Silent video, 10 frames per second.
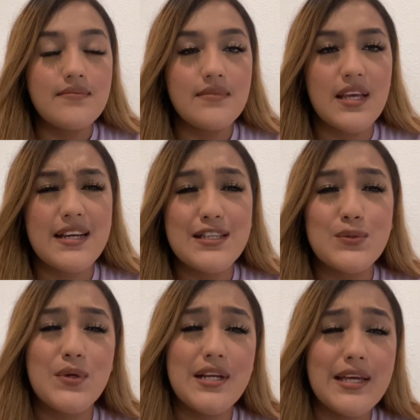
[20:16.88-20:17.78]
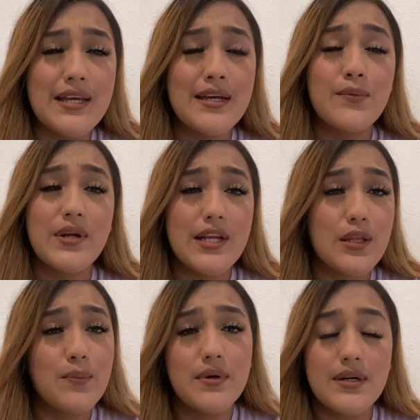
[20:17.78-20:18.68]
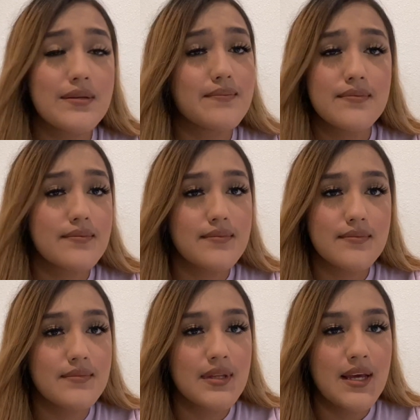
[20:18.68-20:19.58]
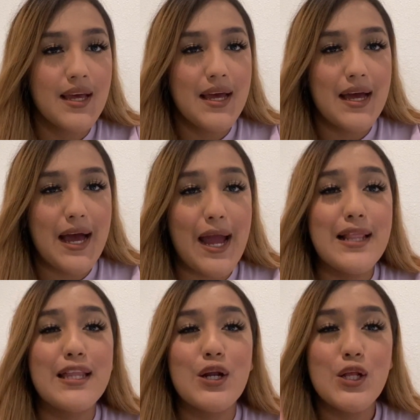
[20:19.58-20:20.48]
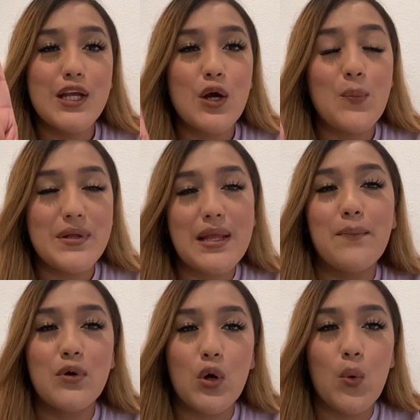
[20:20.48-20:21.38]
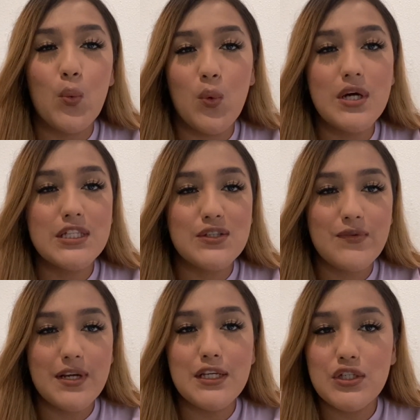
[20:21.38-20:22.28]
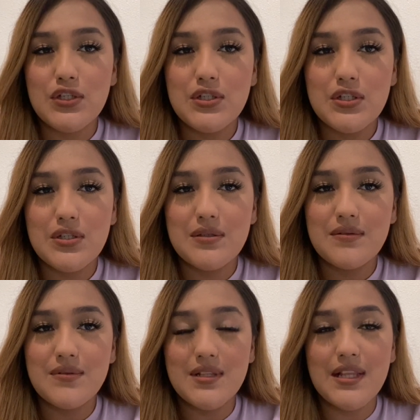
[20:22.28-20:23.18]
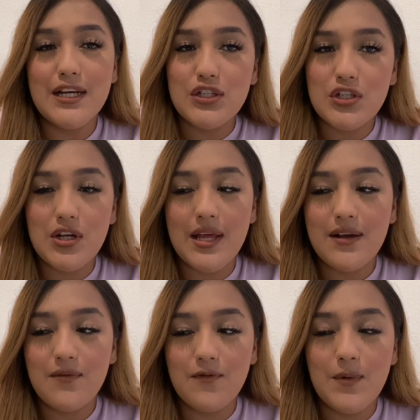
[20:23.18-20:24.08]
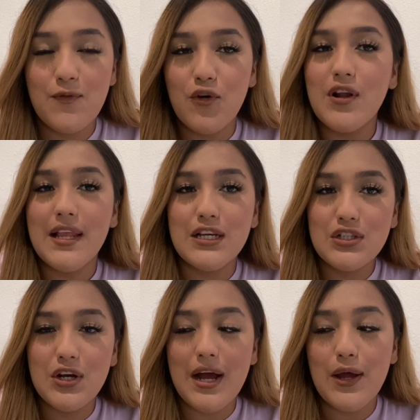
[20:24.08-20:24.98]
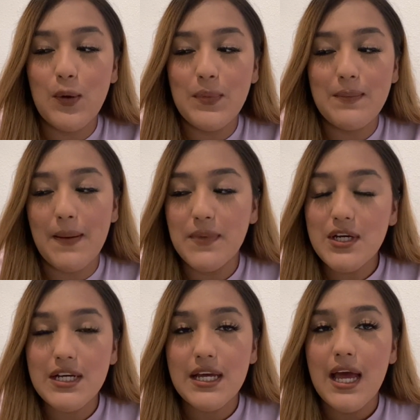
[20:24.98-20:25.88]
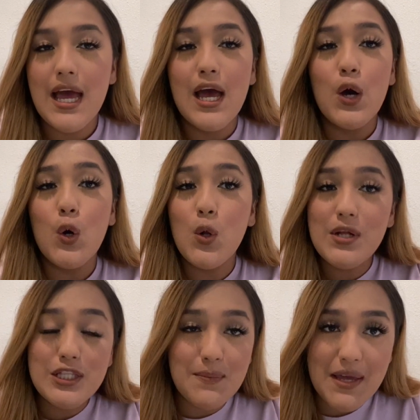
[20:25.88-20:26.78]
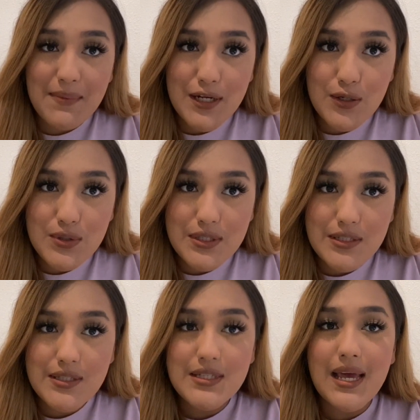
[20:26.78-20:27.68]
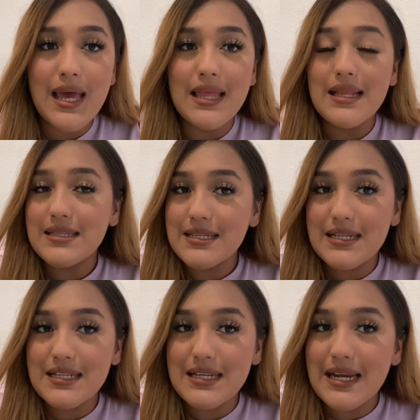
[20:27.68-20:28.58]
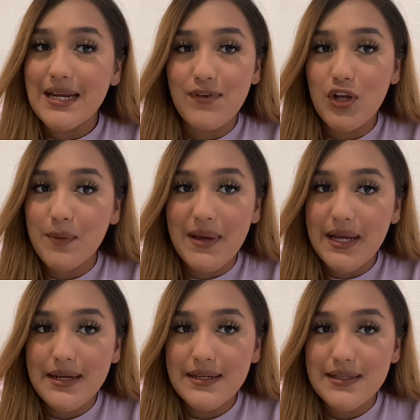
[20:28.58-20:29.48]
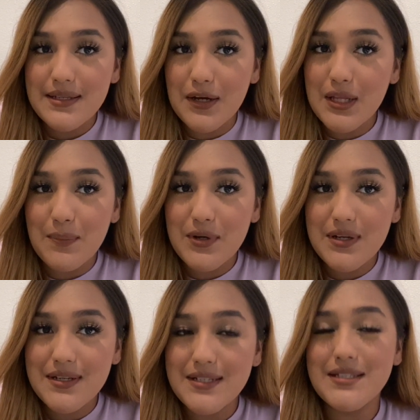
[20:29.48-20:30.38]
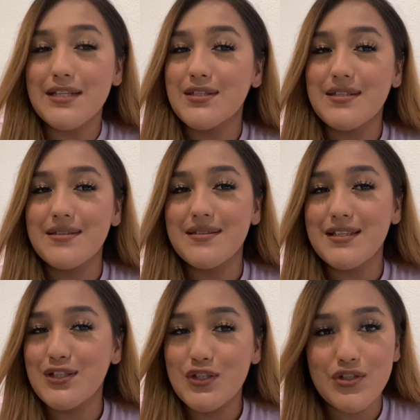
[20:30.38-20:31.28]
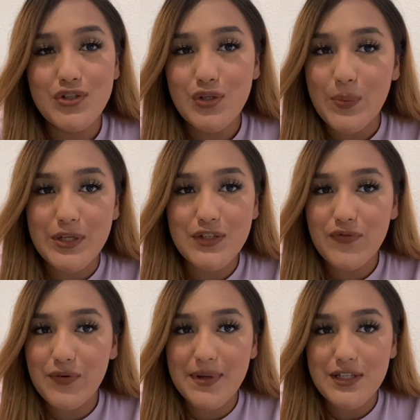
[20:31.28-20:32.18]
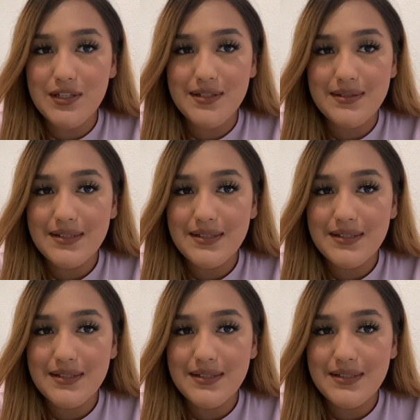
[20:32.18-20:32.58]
Because reading the book, I literally opened that book once for each lecture. Like before lecture, I open my book only to make my notes, and that's it. I never look back on that book because it's just too much information.